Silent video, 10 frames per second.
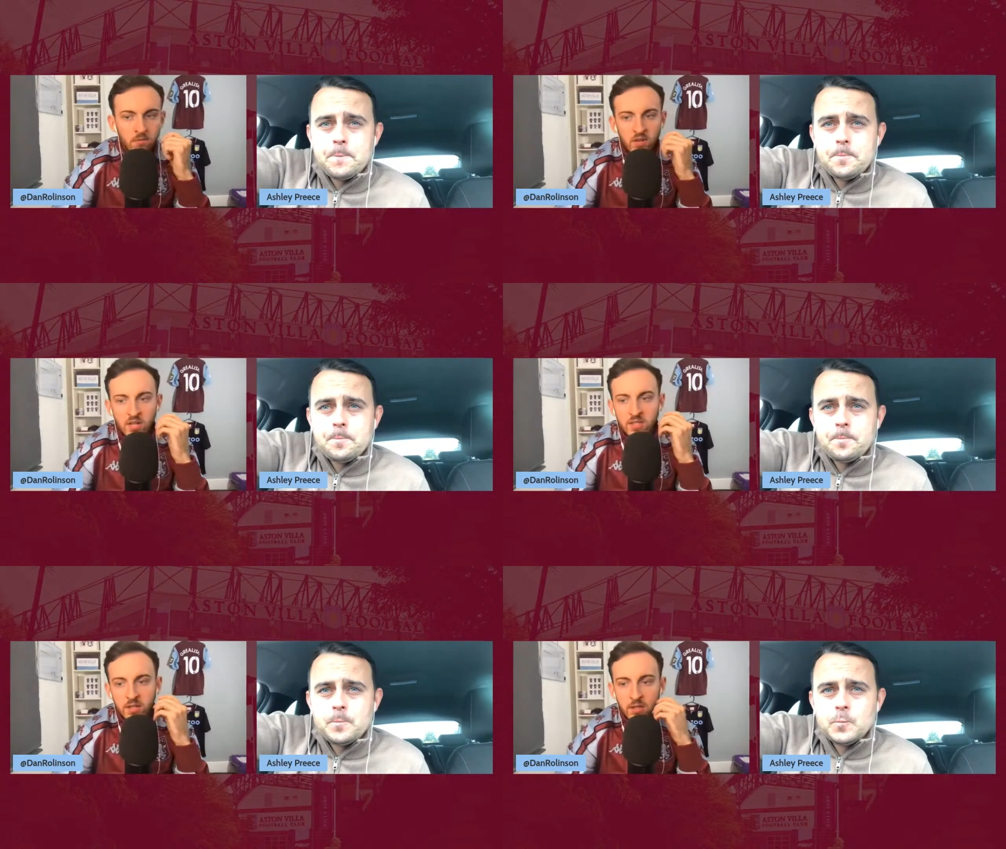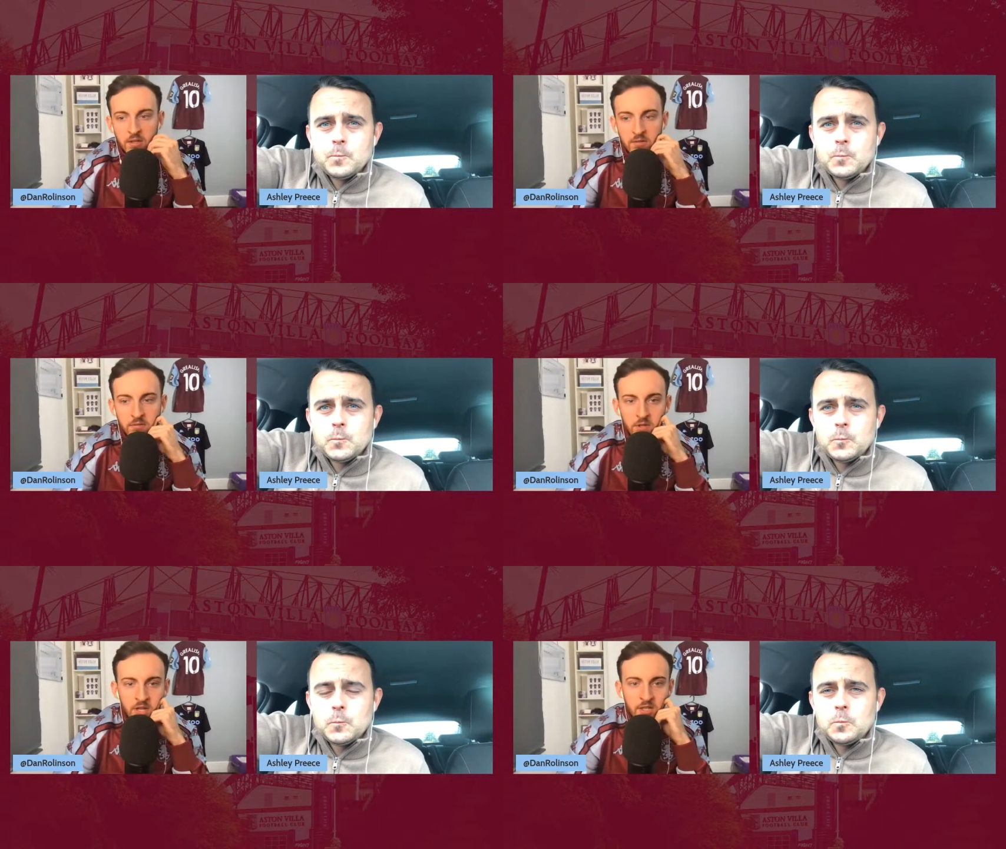Speaker 1: Realistically,
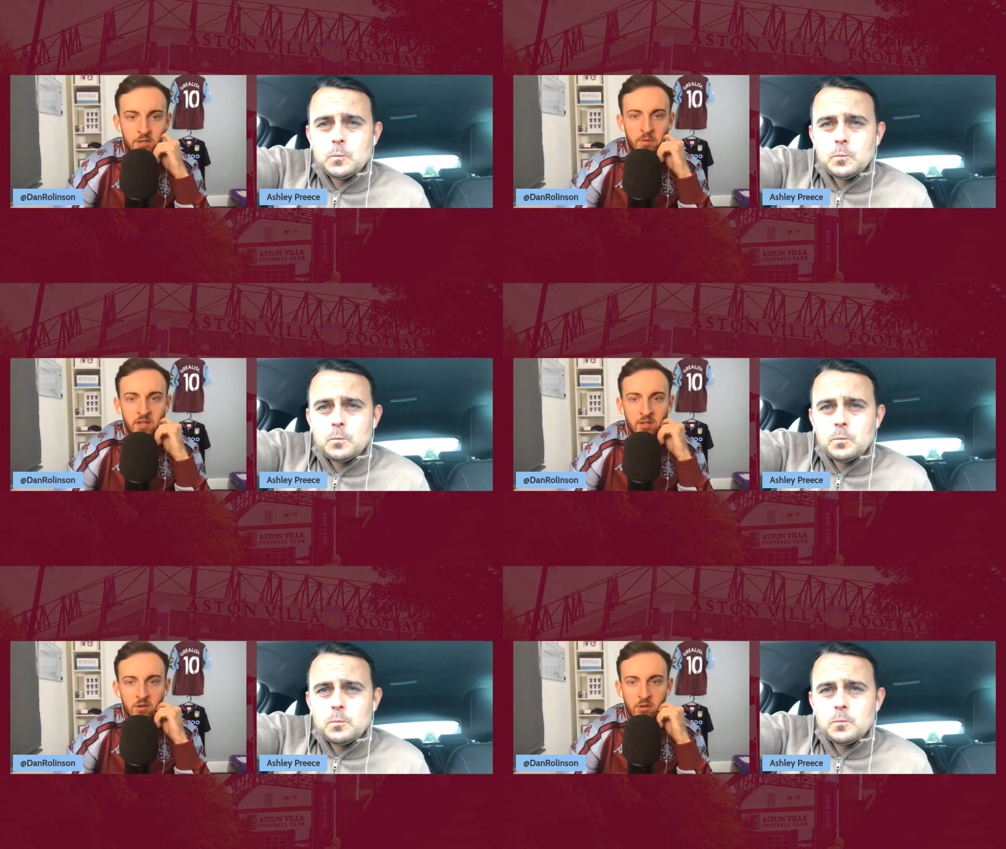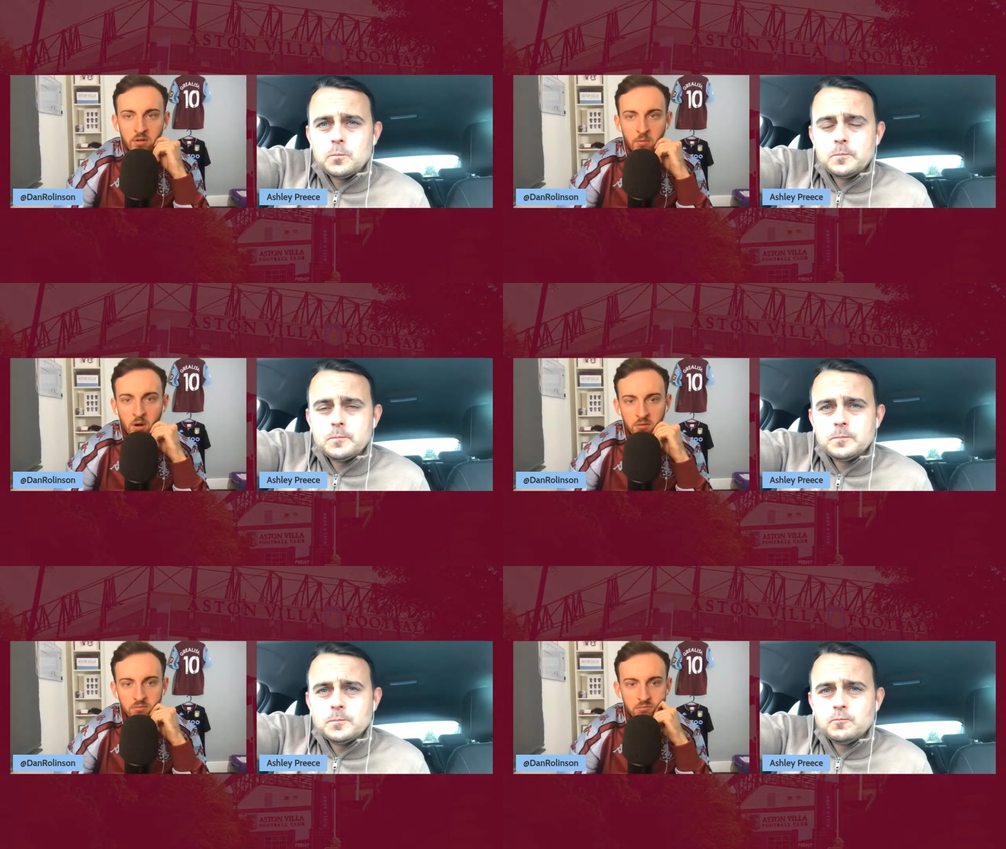you need to spend another
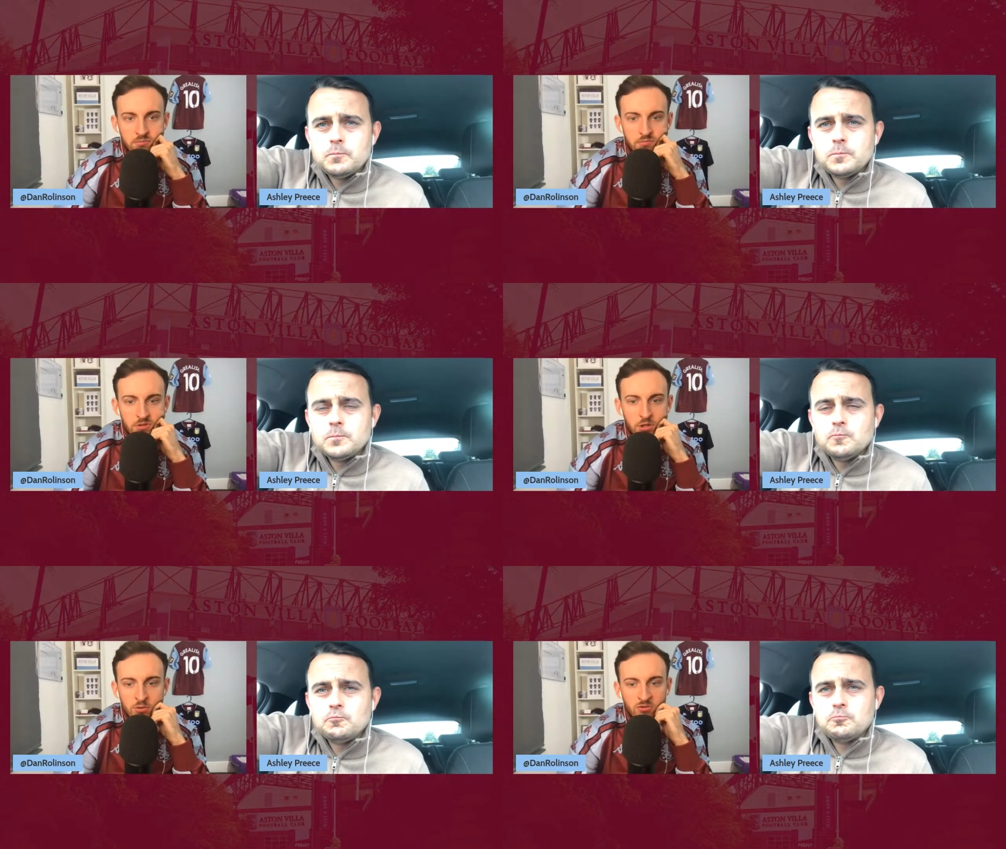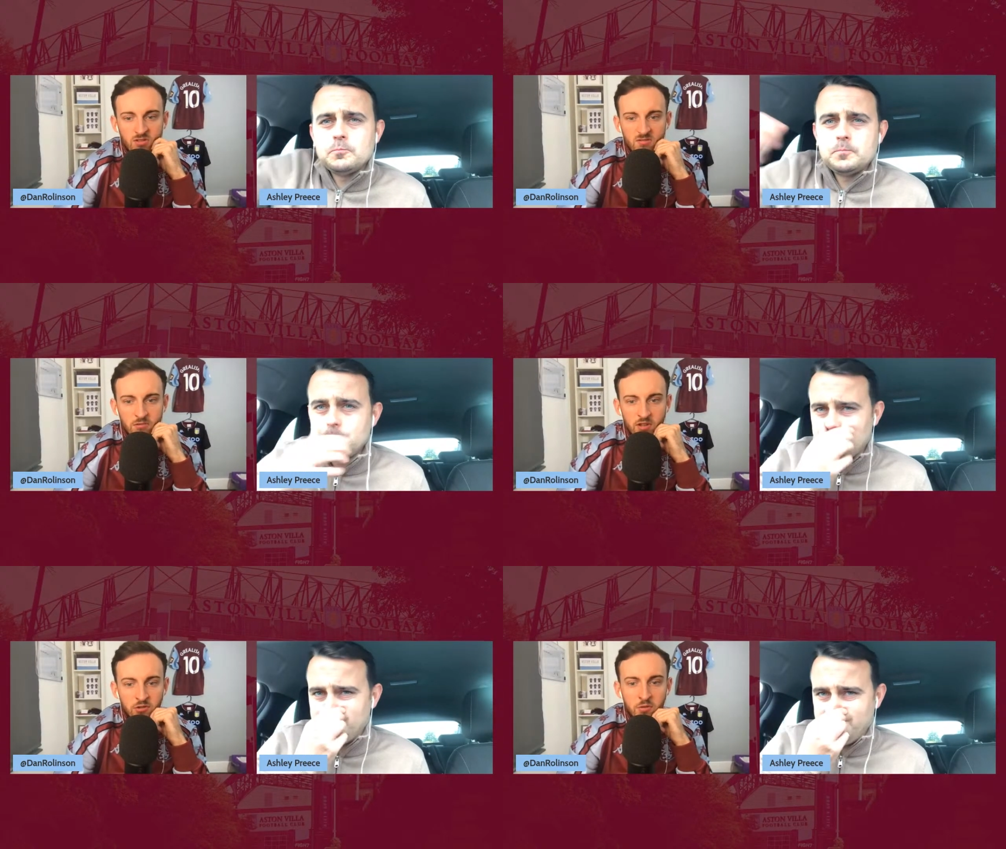what 200,
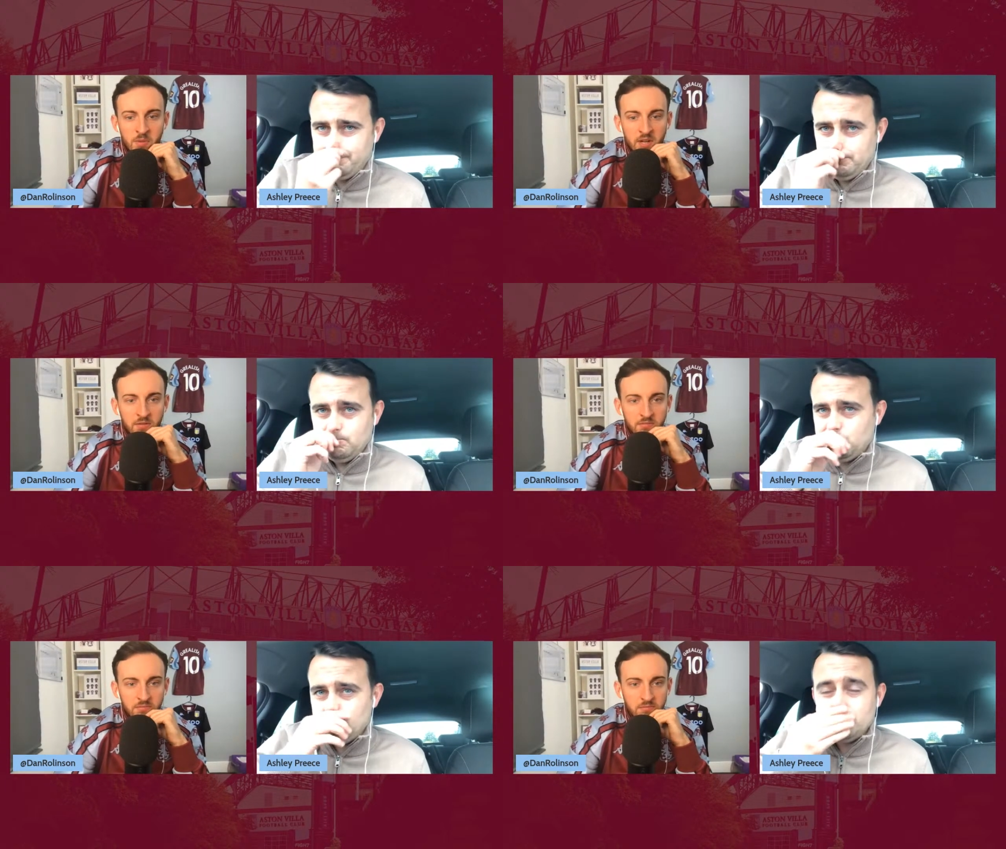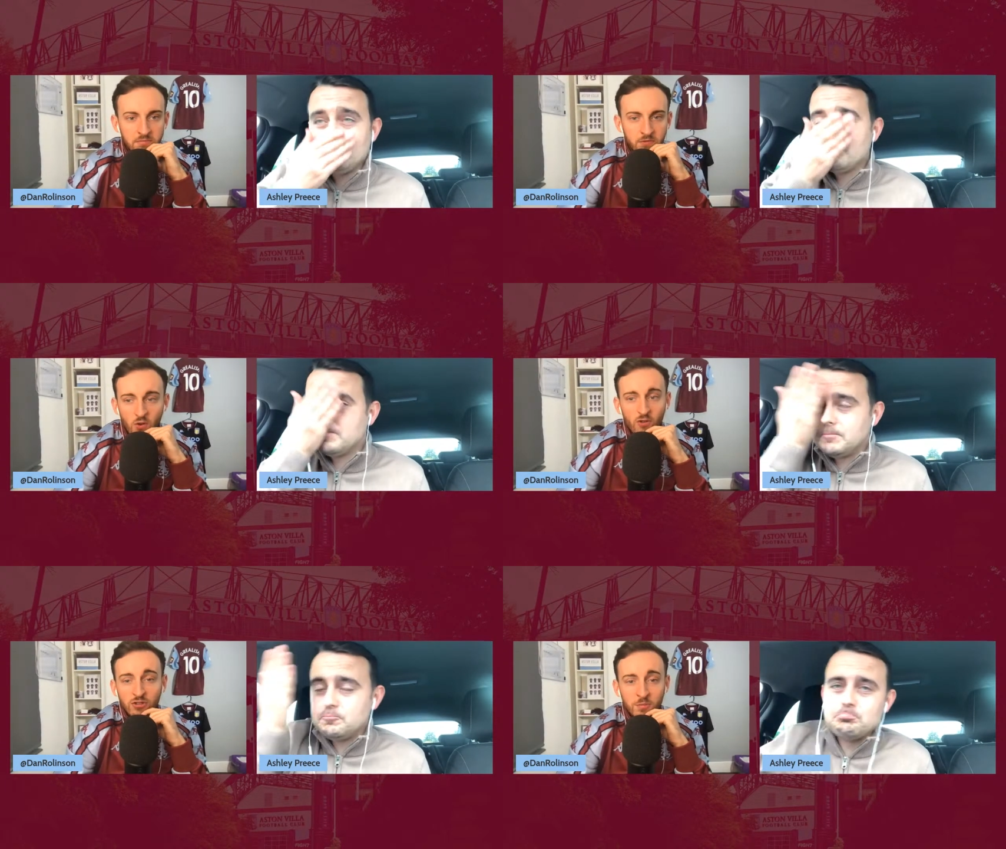300 million,
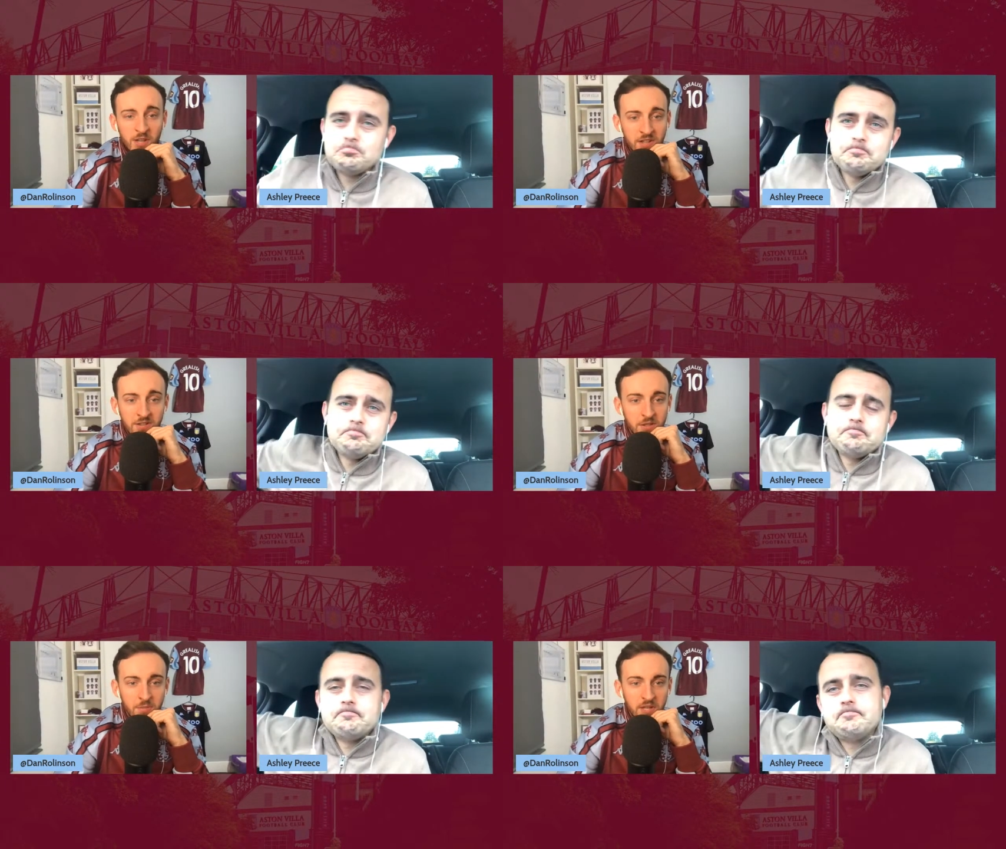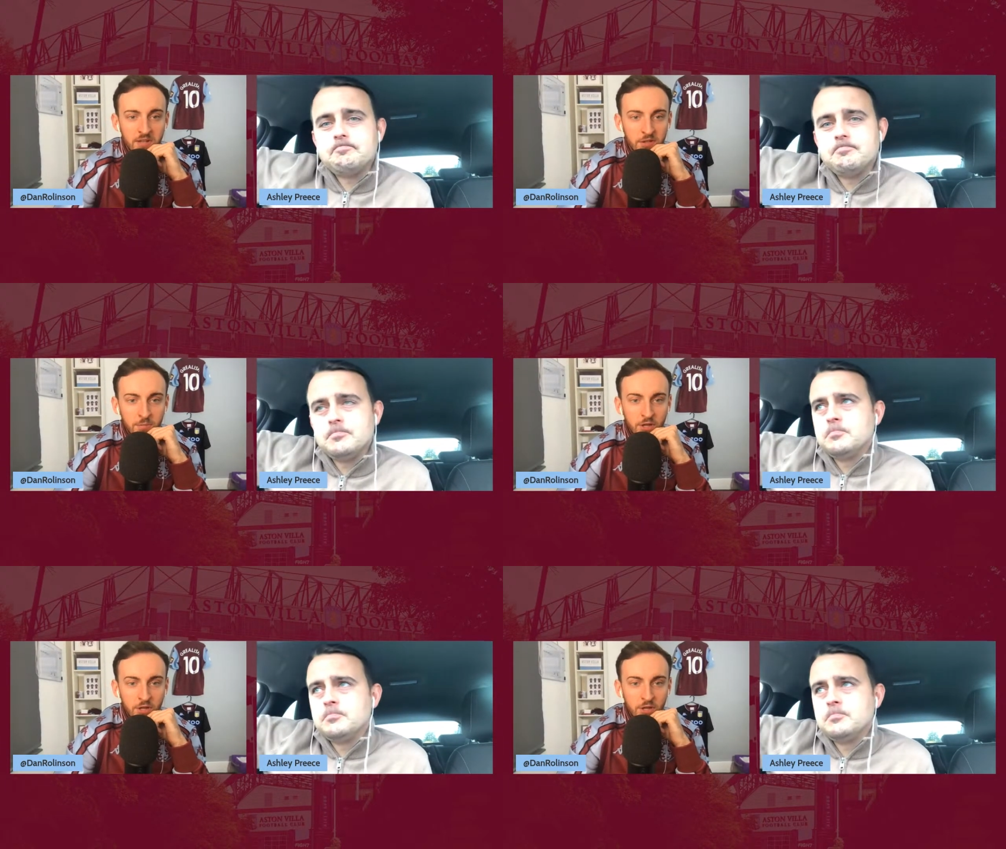400 million to be to